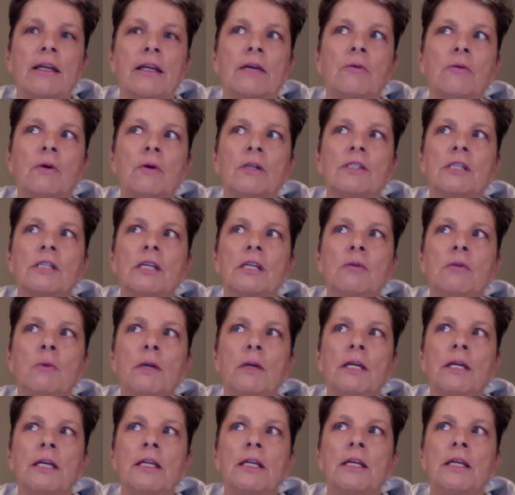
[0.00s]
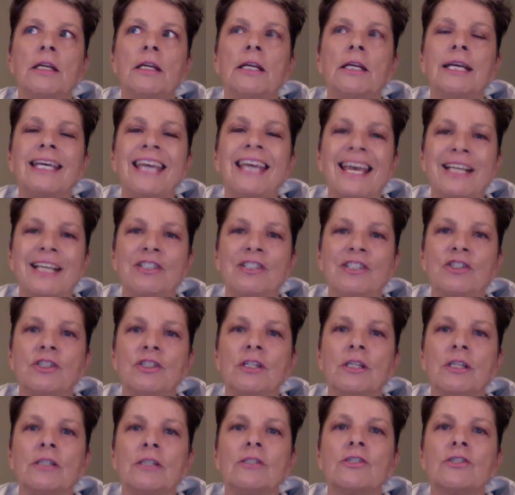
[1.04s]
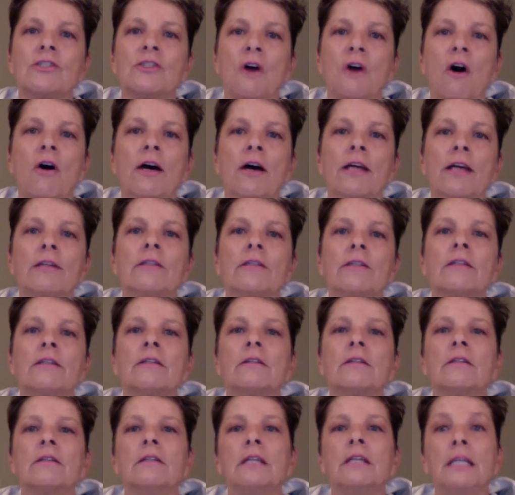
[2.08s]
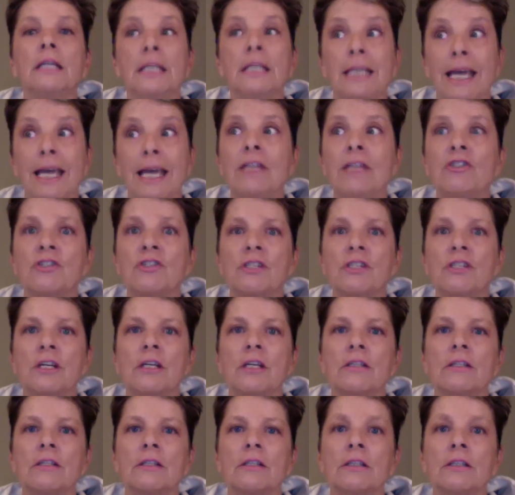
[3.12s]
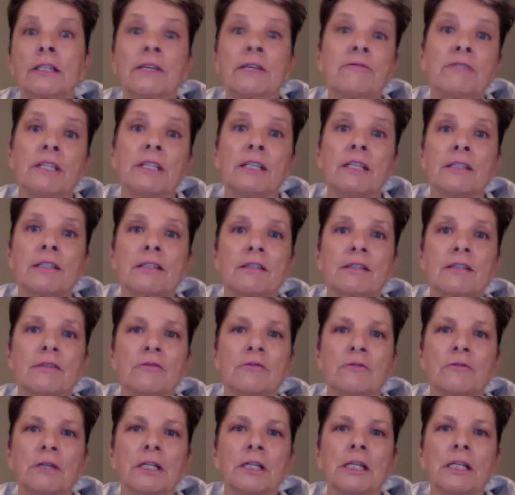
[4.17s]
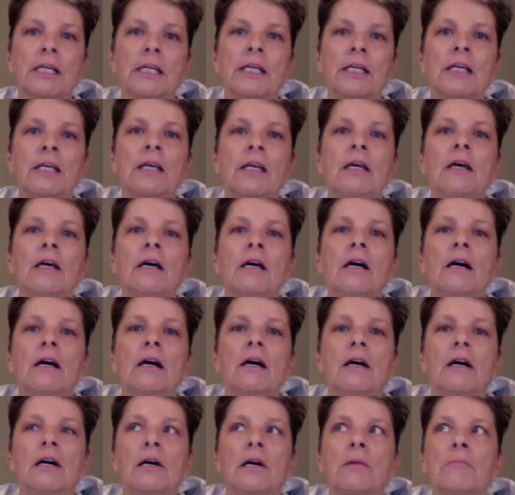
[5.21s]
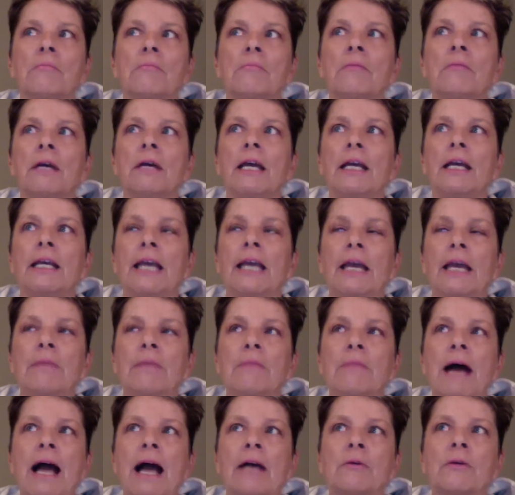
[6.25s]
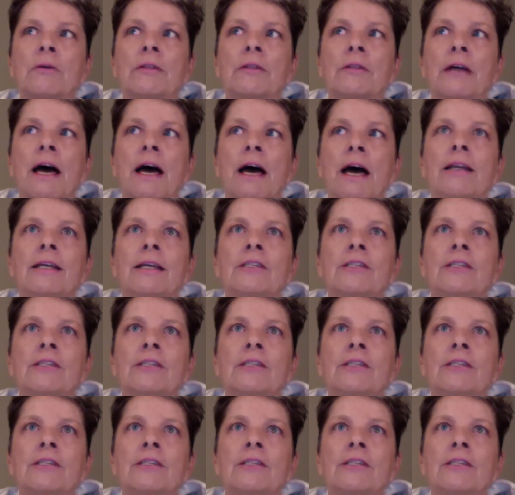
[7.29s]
was, he went in and engaged it, saw it, engaged it, lived it, really, and came back with that.